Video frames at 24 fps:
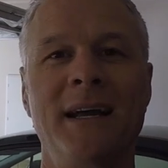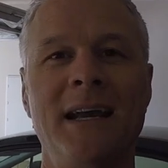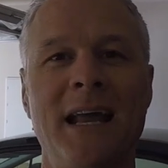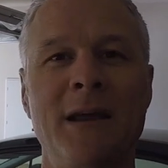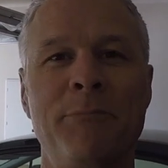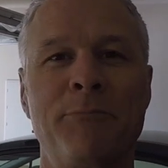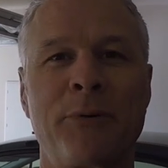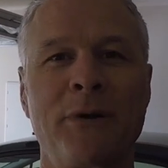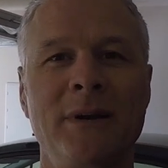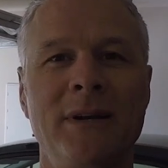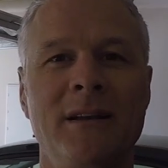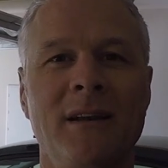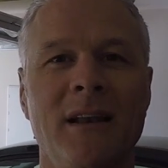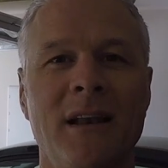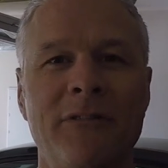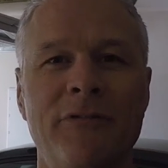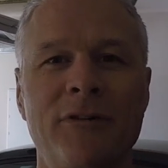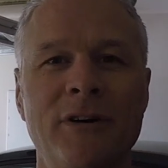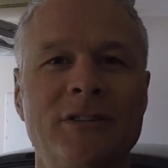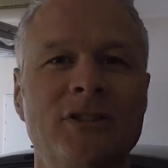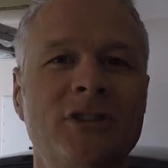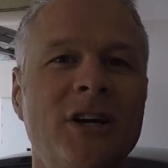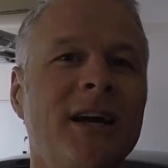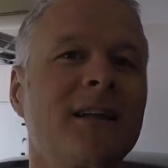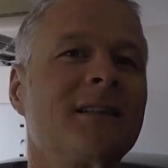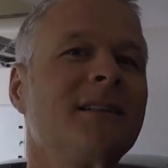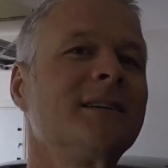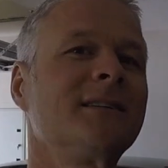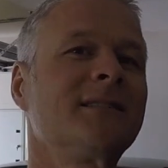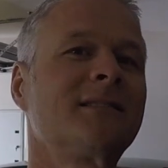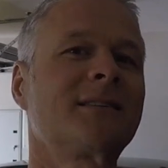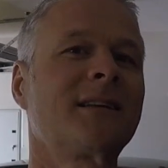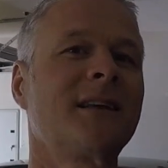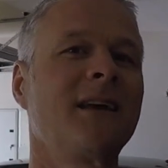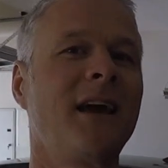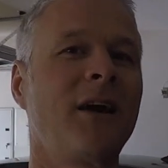a pre-delivery
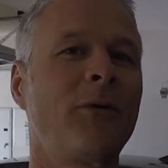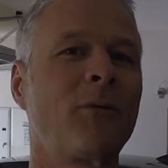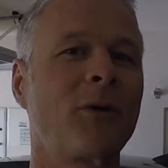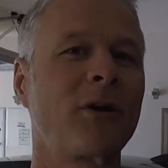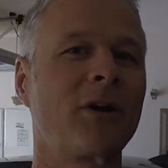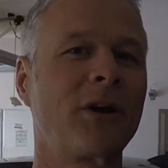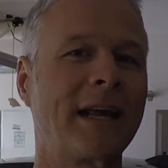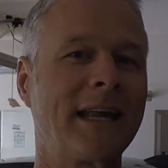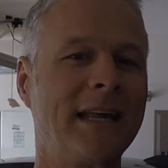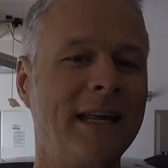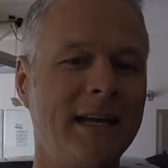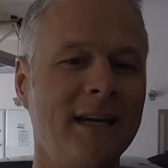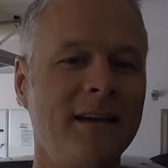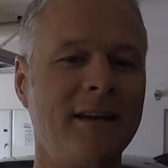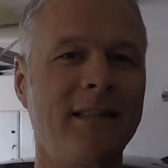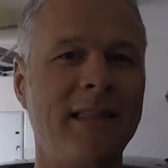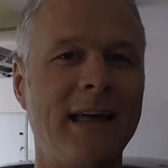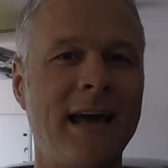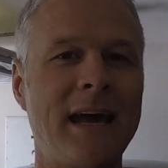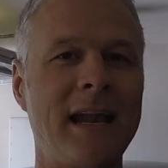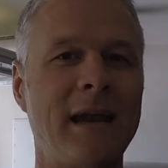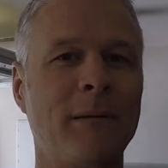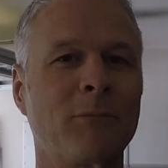checklist, and we're going to get into that.